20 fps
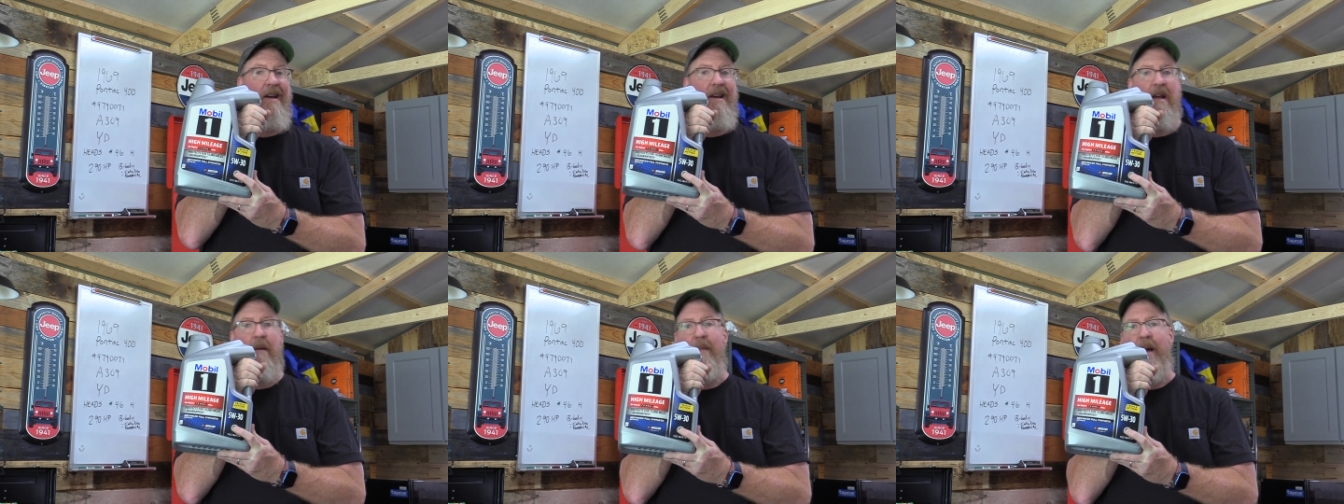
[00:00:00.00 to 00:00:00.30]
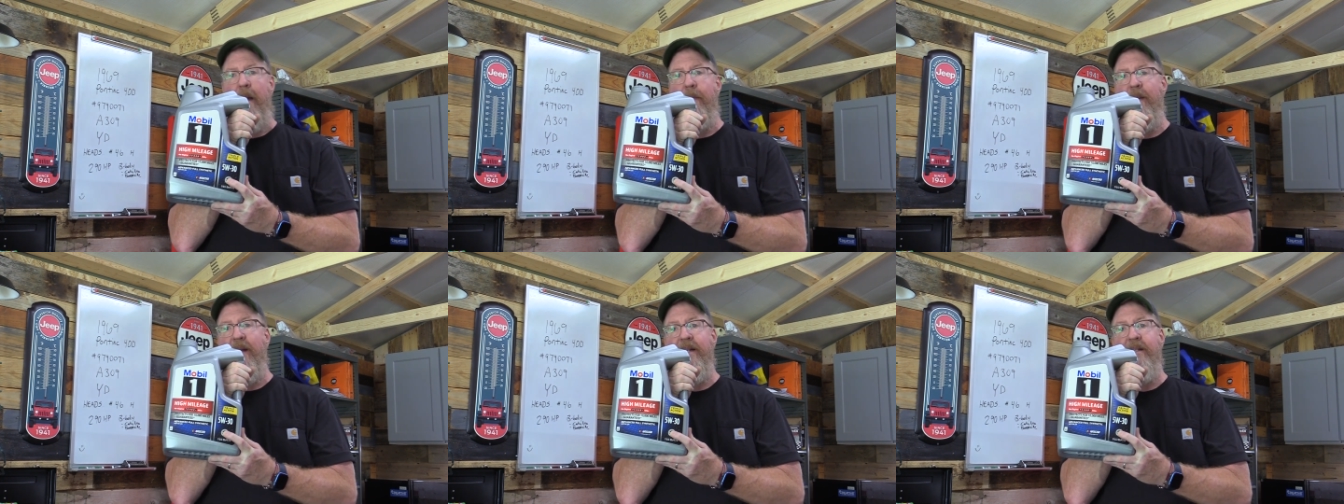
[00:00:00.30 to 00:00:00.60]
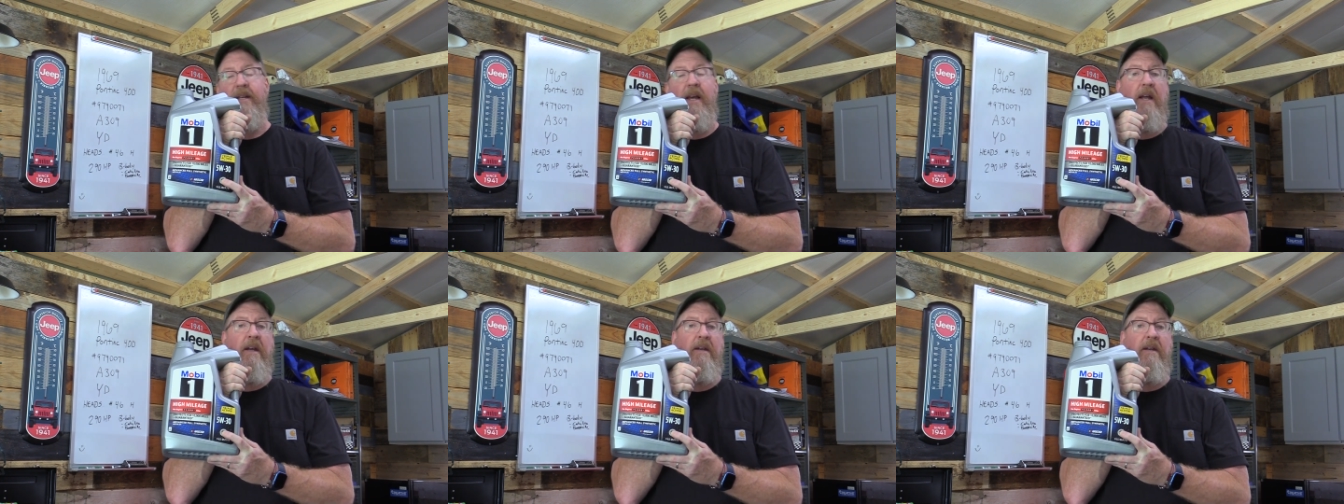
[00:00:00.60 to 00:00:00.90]
It might be
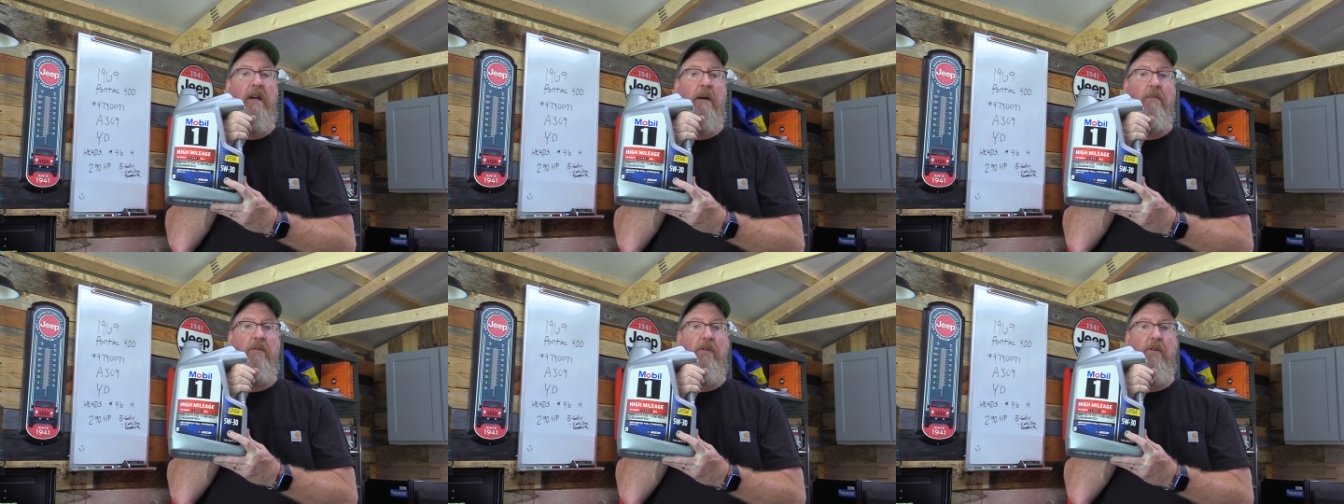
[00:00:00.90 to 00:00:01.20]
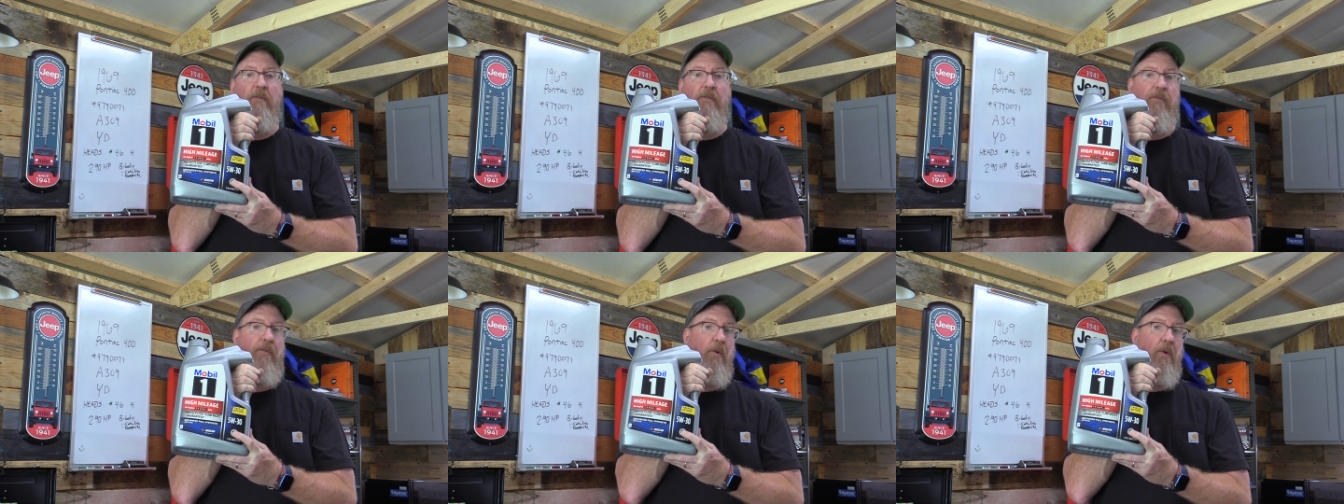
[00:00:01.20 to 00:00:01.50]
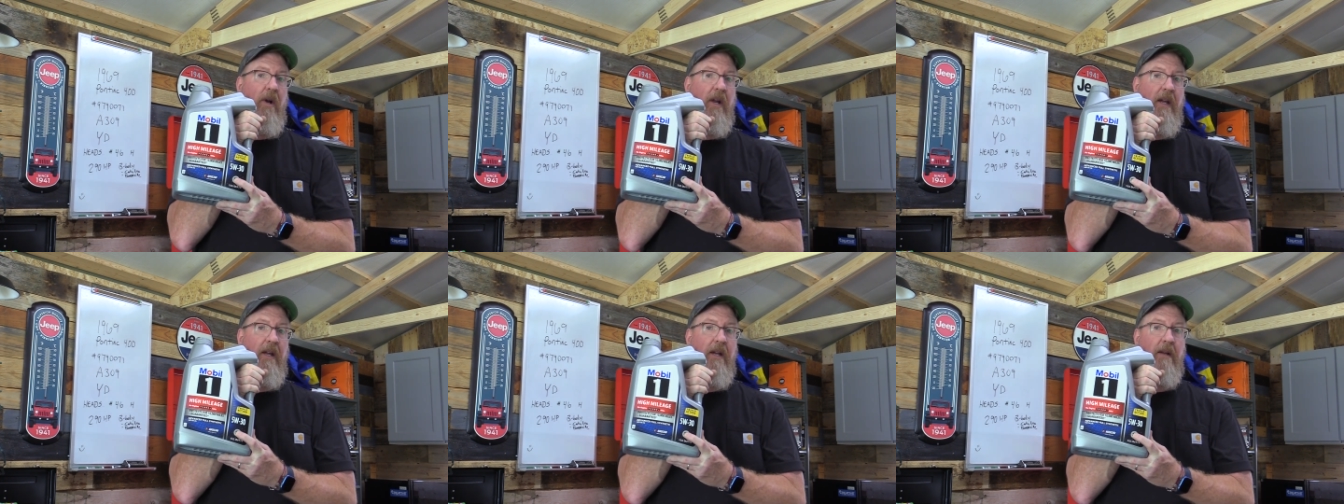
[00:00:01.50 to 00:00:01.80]

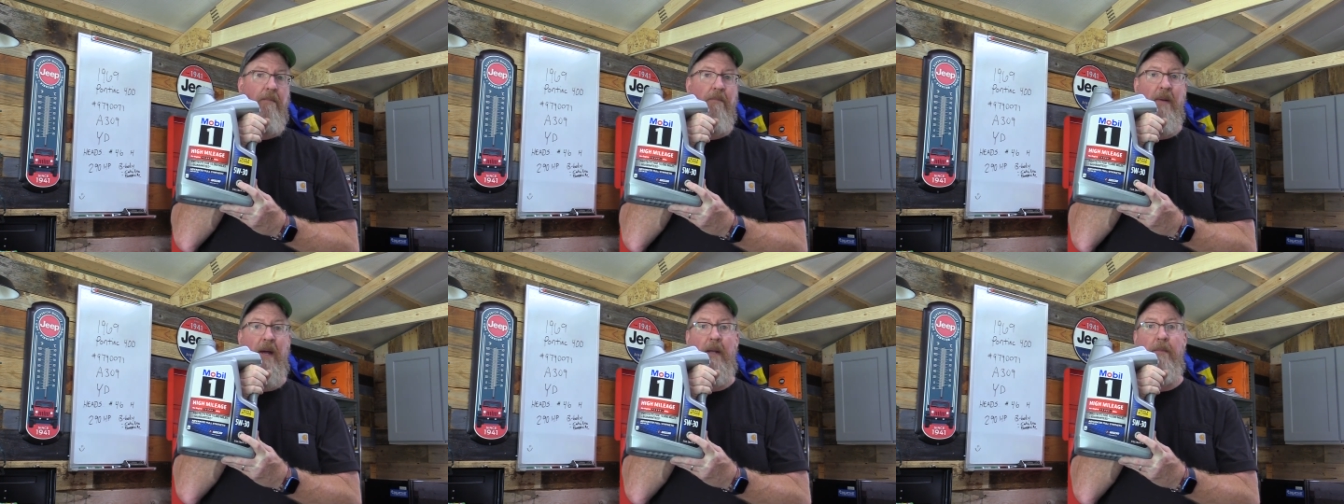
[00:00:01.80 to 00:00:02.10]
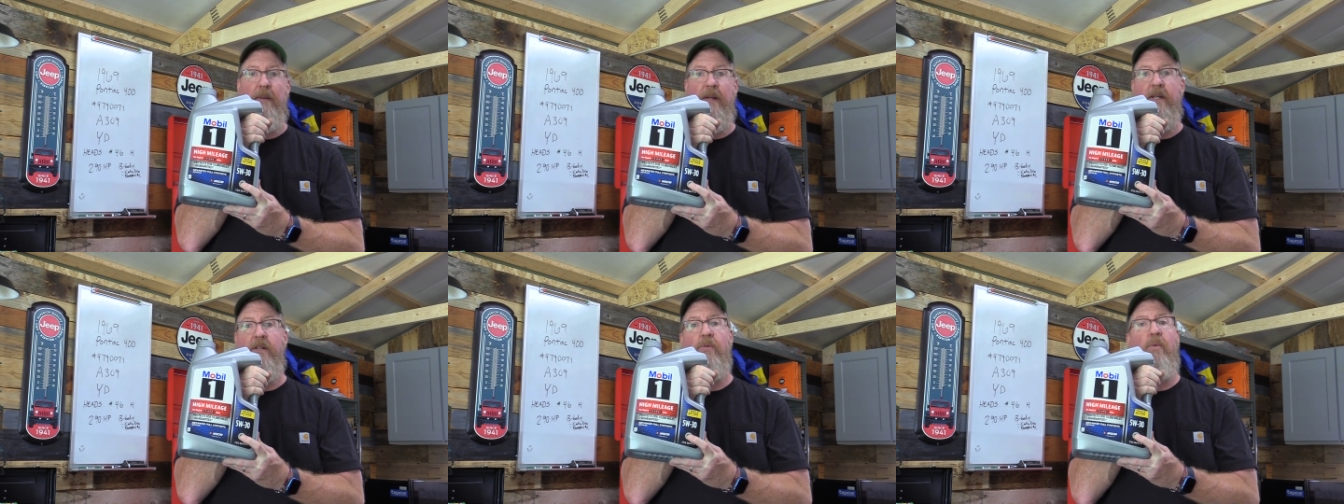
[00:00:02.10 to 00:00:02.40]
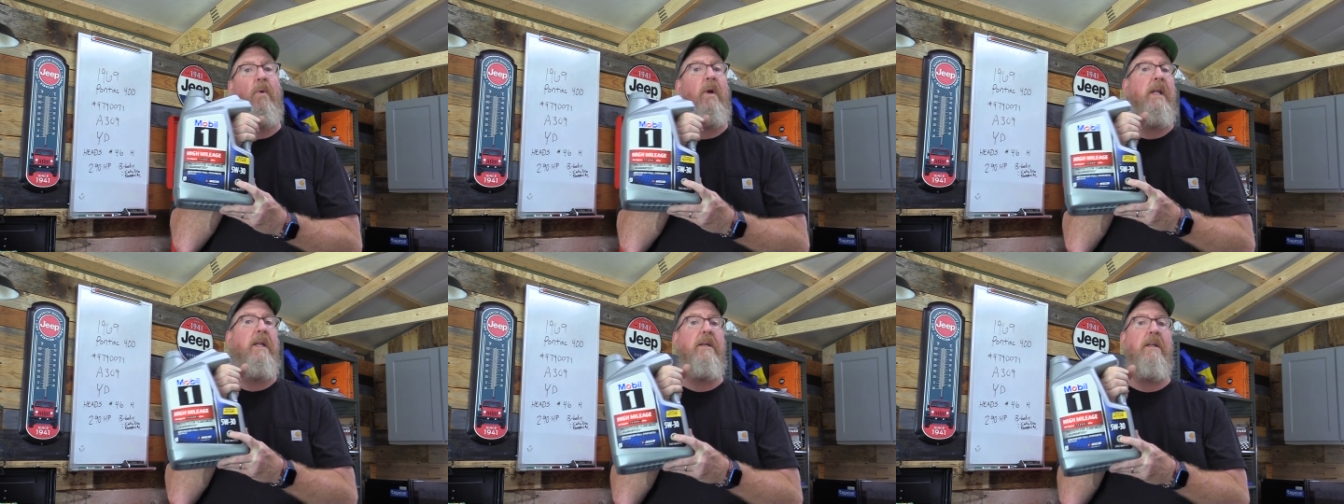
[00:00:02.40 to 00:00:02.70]
10W40, it might be
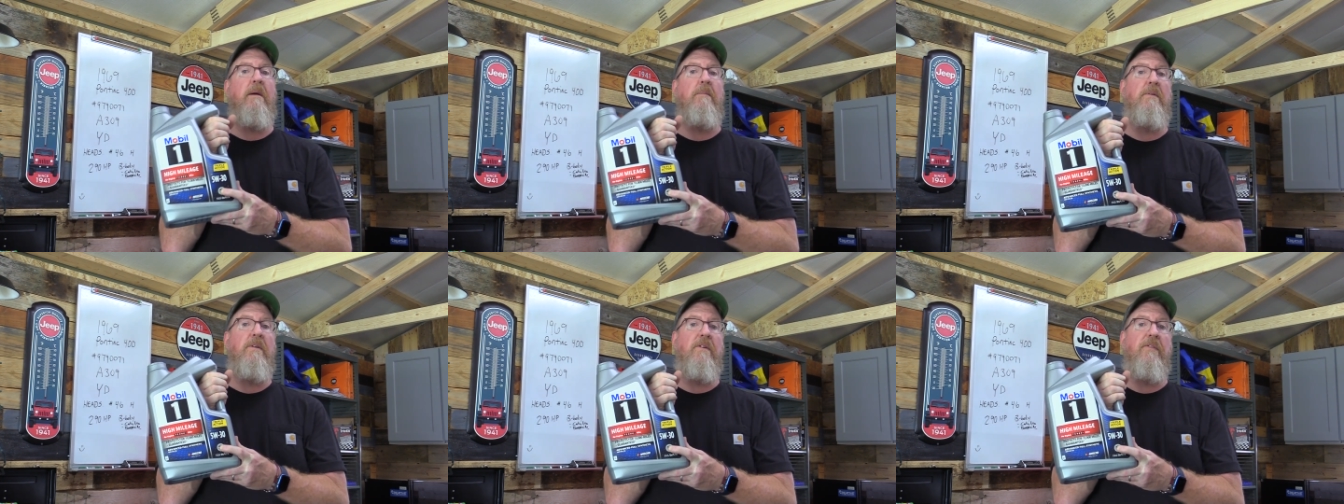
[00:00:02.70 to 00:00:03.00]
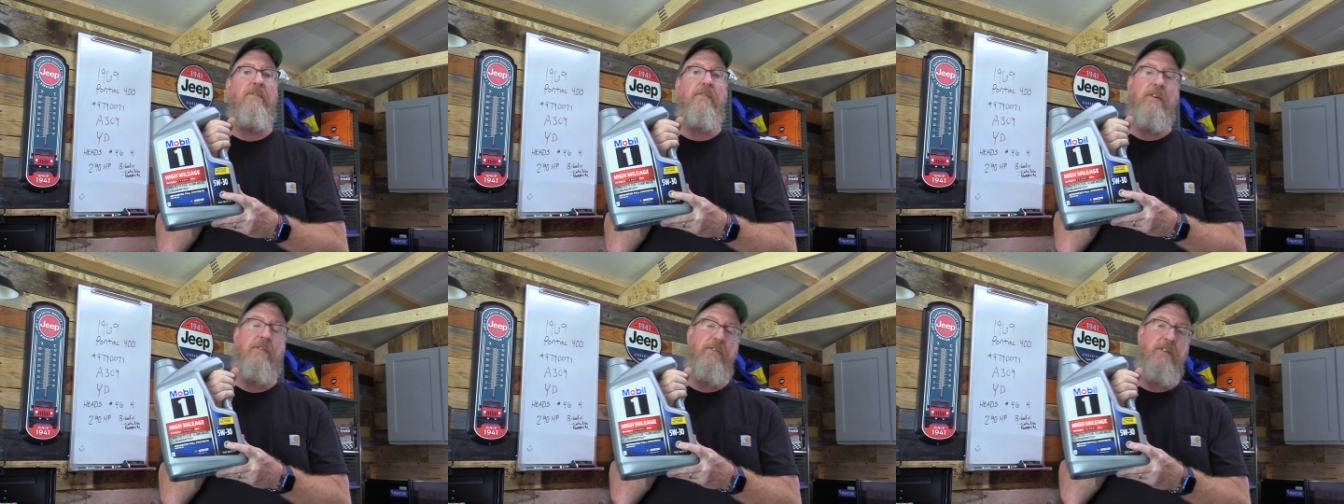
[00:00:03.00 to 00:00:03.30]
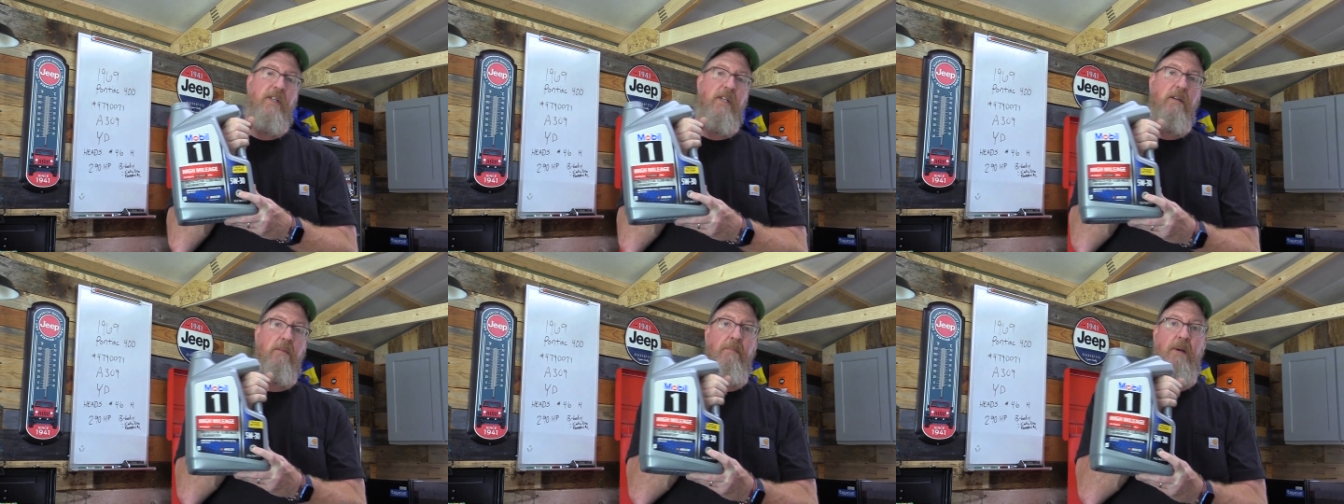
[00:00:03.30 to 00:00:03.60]

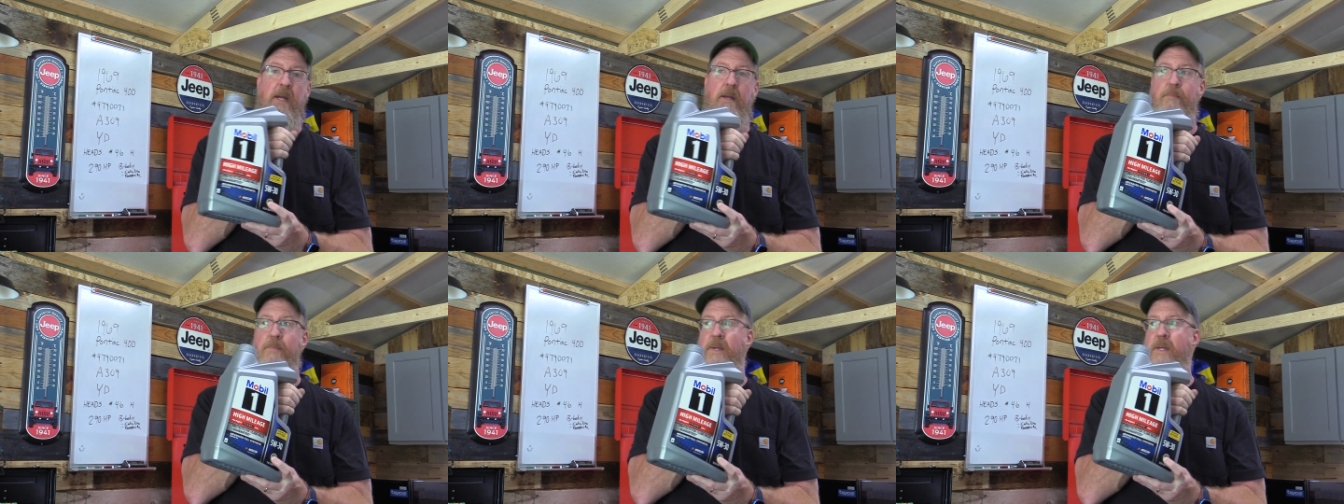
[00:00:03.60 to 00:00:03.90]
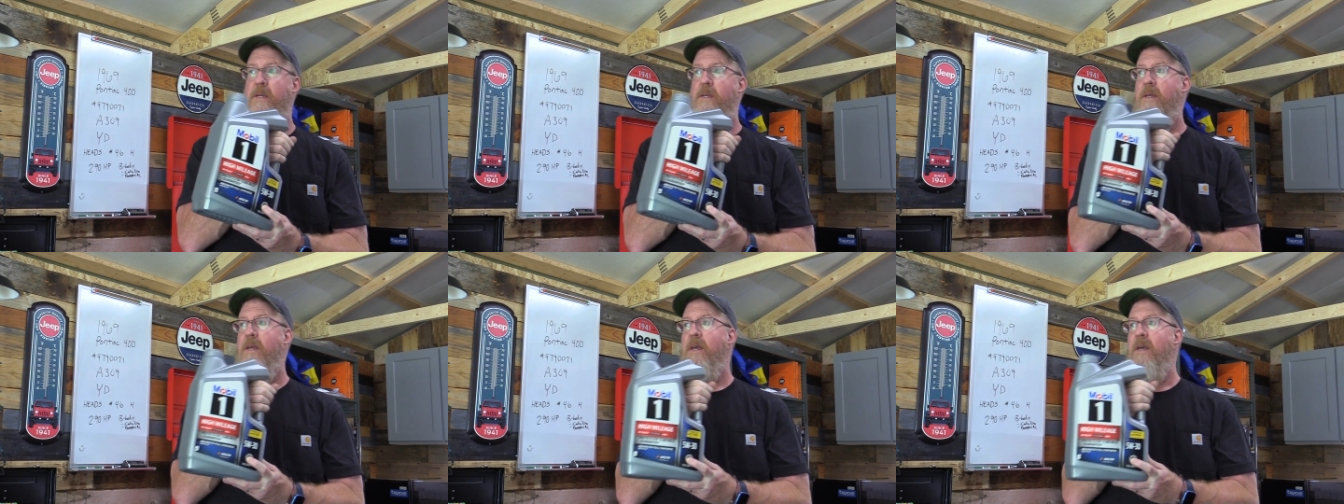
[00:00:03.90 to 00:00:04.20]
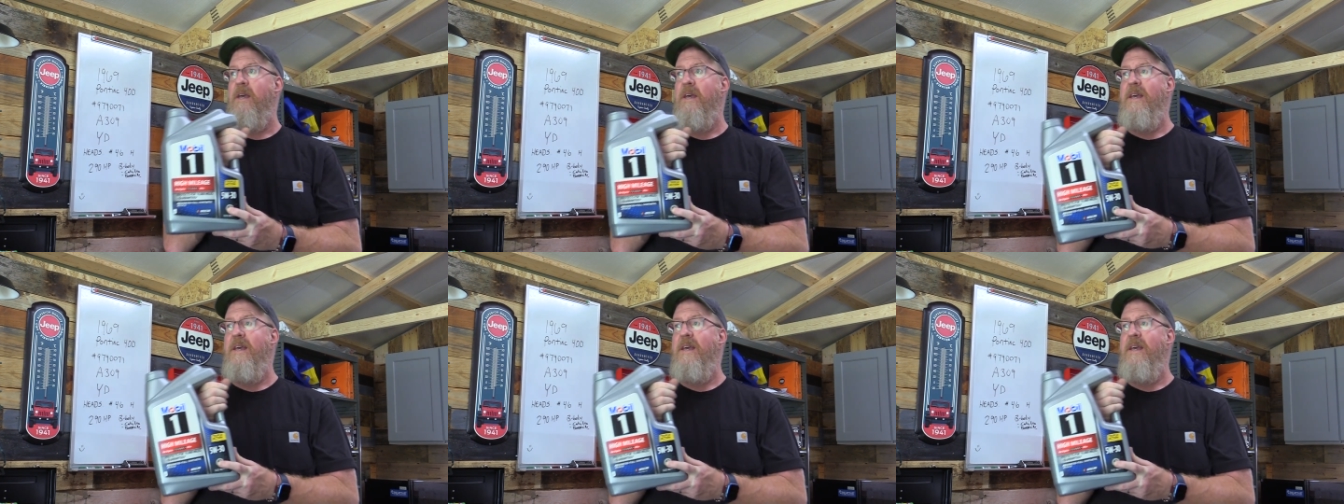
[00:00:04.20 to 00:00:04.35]
20W50, it might be